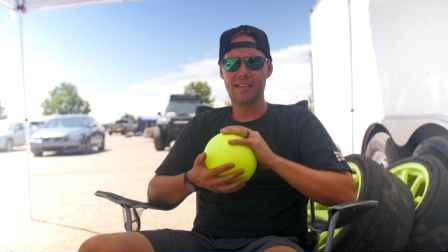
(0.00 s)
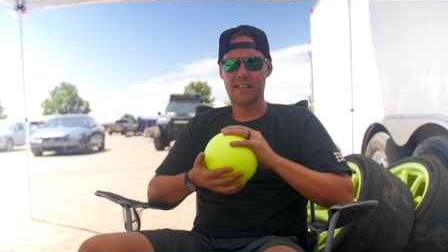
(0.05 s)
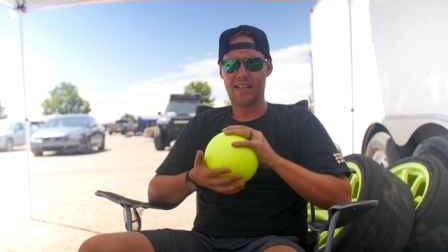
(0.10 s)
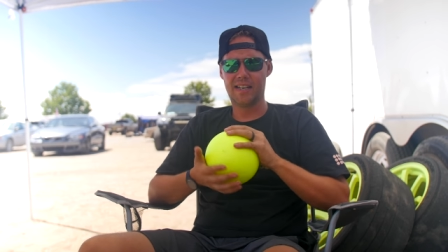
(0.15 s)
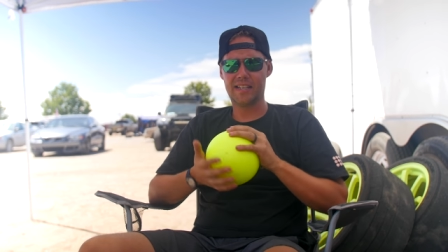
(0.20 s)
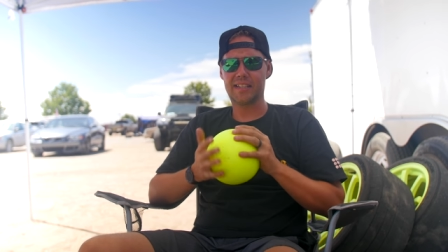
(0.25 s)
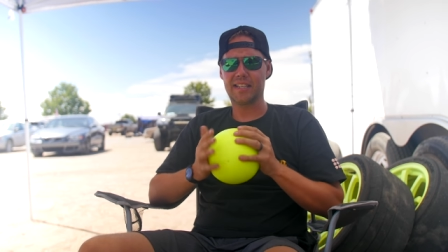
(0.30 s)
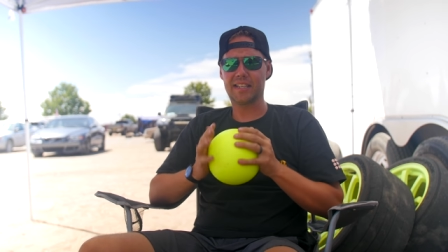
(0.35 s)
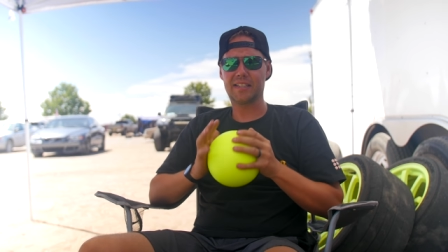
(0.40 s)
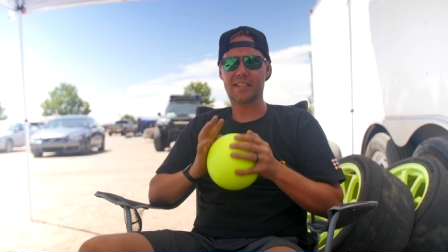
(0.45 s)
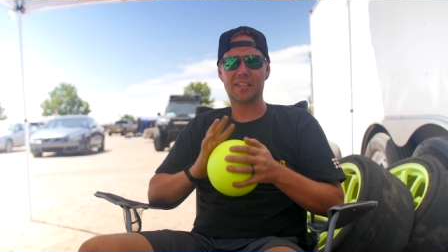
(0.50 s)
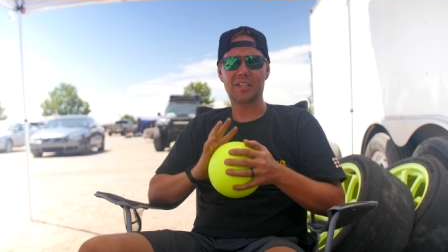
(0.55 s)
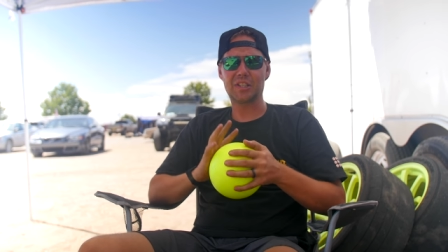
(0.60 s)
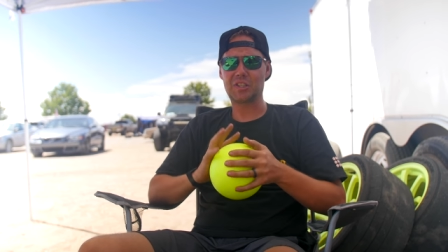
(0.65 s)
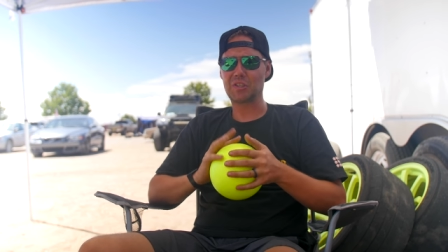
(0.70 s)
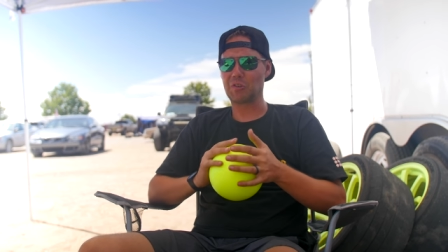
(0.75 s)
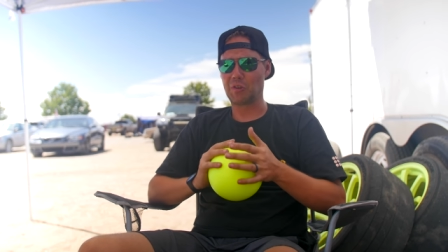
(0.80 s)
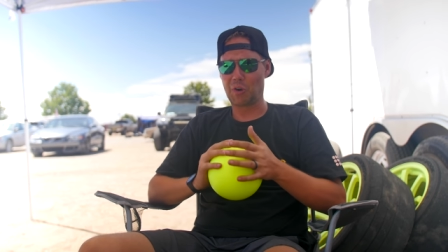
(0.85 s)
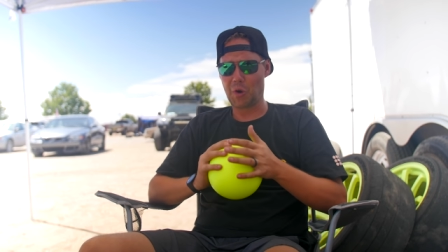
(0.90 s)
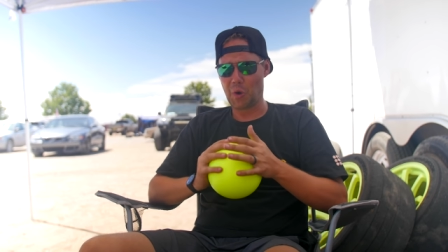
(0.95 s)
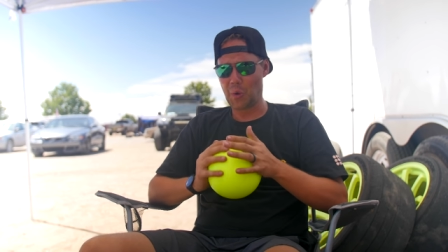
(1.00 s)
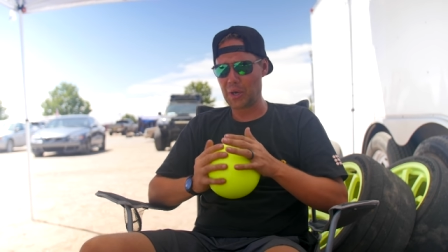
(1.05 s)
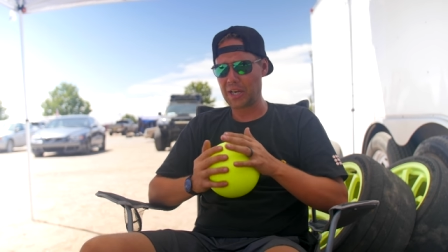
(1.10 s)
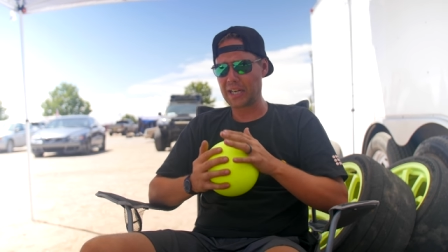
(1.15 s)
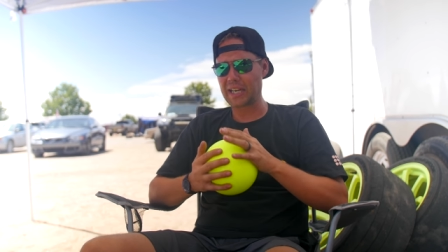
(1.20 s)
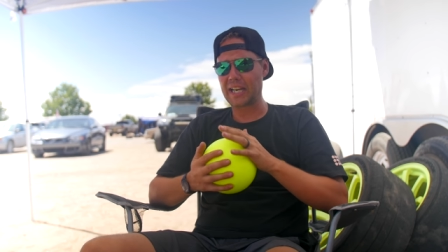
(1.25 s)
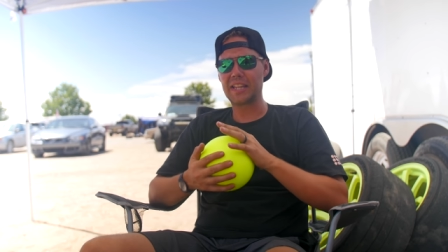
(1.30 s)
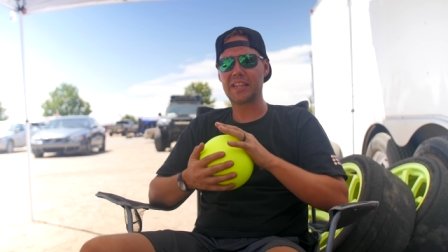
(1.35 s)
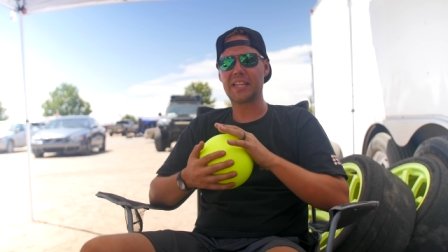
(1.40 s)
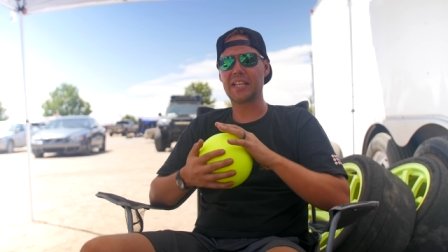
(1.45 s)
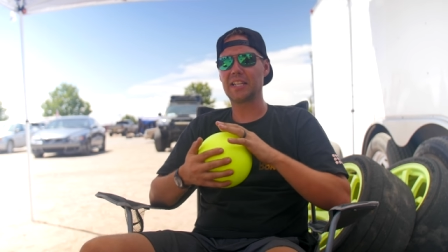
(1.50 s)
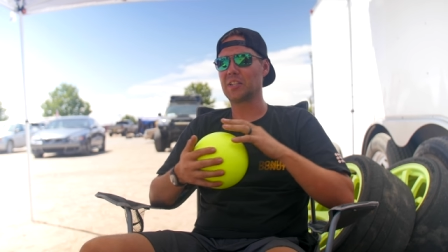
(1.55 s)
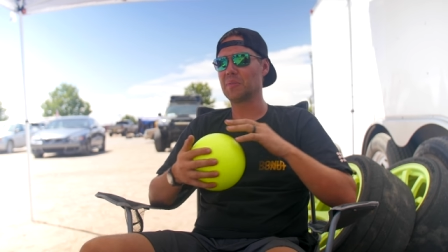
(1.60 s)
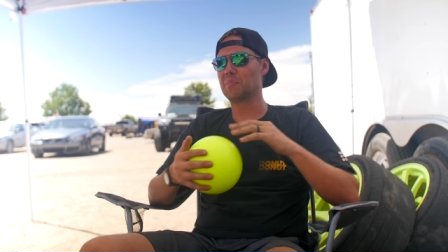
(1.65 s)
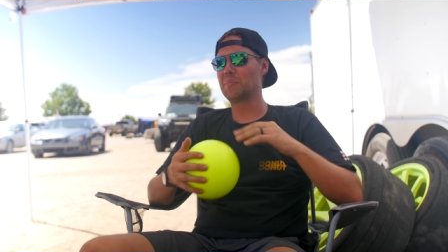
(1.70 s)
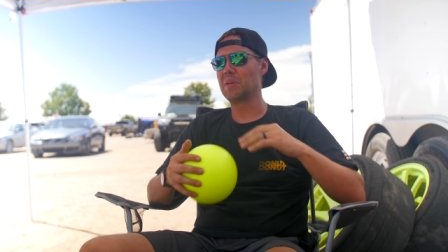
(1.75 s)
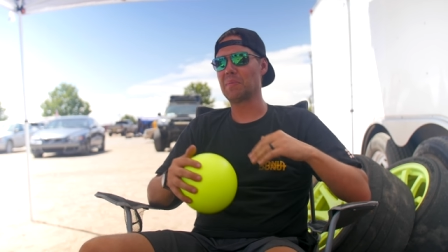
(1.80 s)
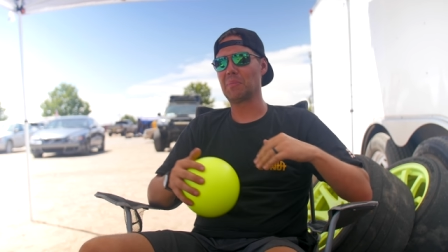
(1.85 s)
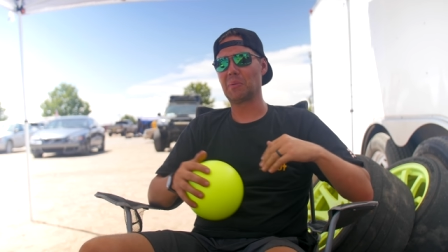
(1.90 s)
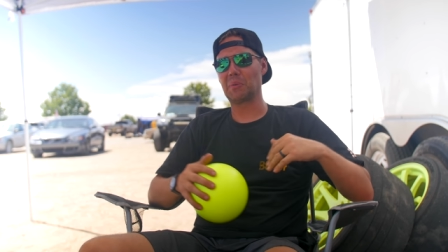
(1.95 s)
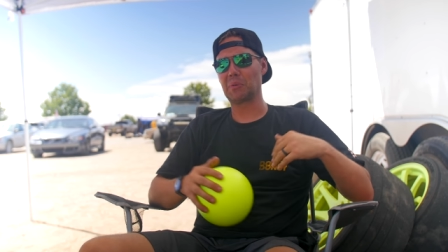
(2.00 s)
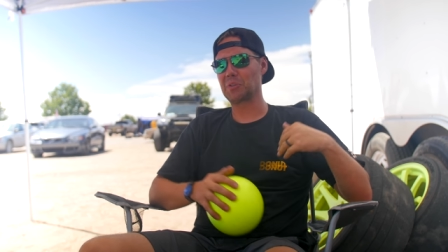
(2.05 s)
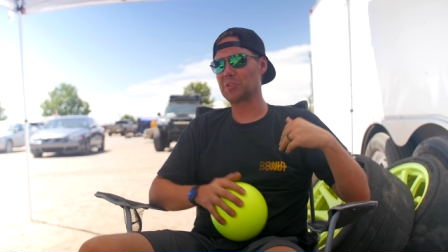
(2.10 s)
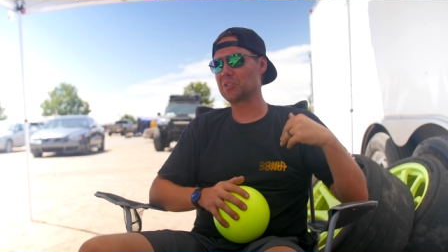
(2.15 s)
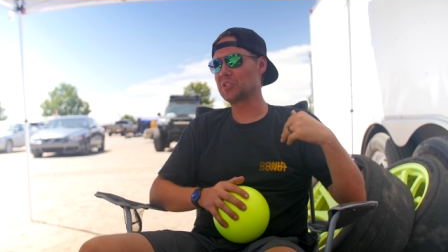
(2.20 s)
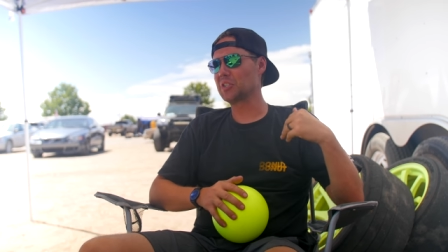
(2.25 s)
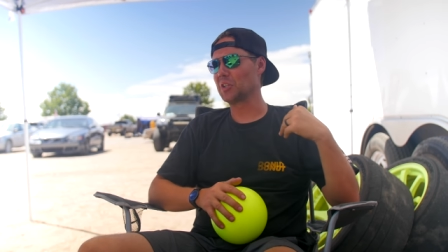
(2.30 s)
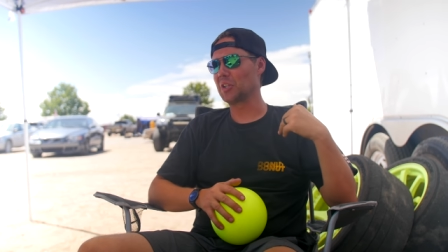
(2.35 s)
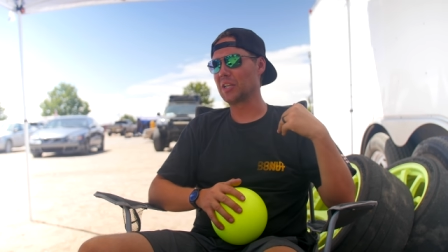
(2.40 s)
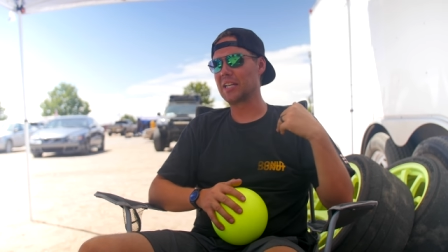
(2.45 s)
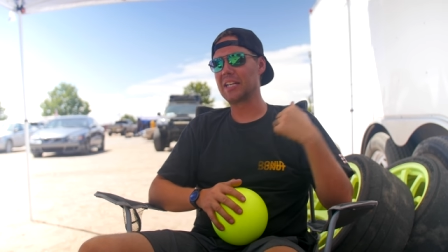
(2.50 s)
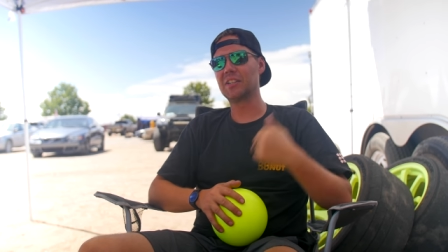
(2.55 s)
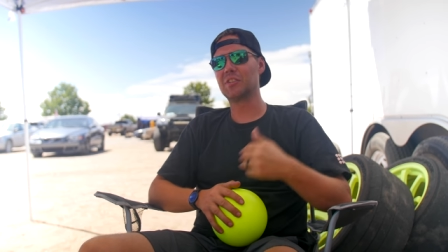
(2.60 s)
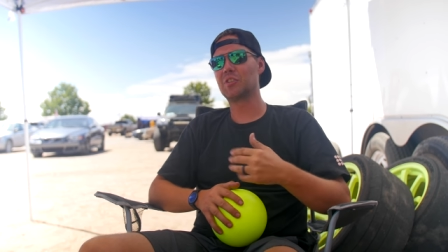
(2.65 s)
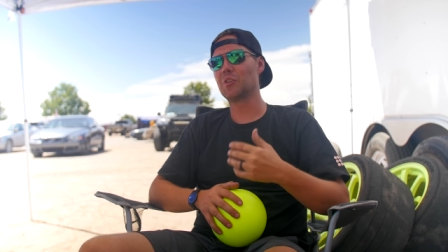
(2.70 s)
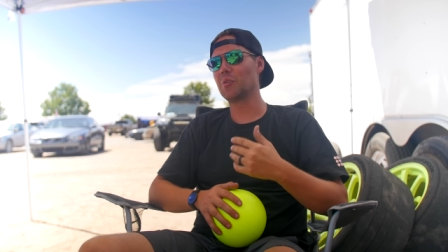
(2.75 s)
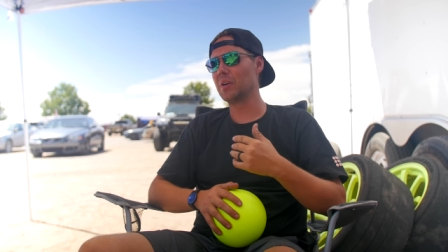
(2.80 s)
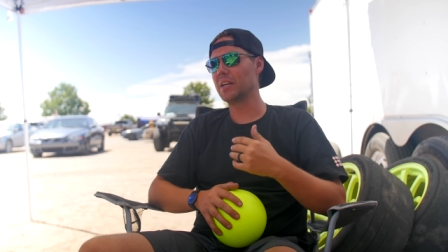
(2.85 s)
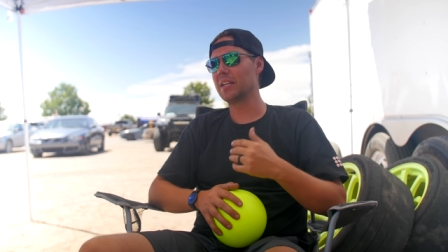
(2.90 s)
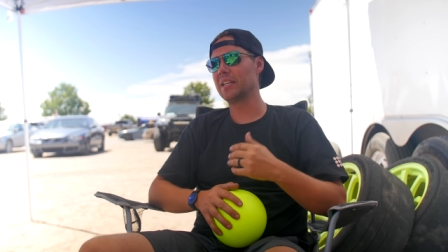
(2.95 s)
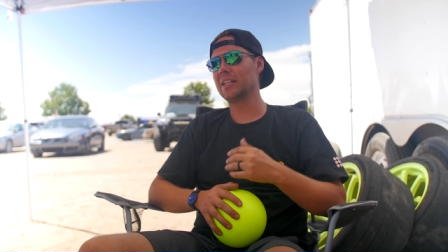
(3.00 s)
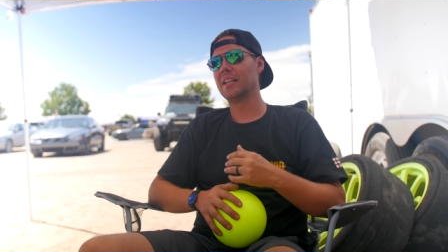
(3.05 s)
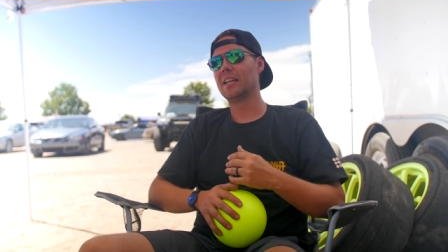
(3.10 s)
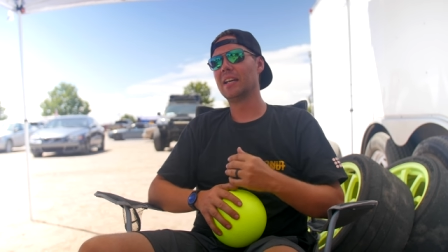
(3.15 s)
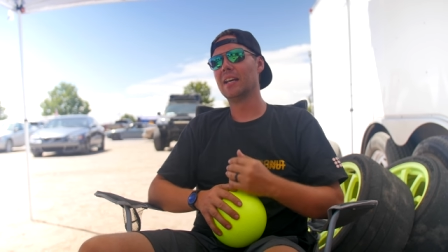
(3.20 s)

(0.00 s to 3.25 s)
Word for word: I think that it's growing. I think that people are still into it.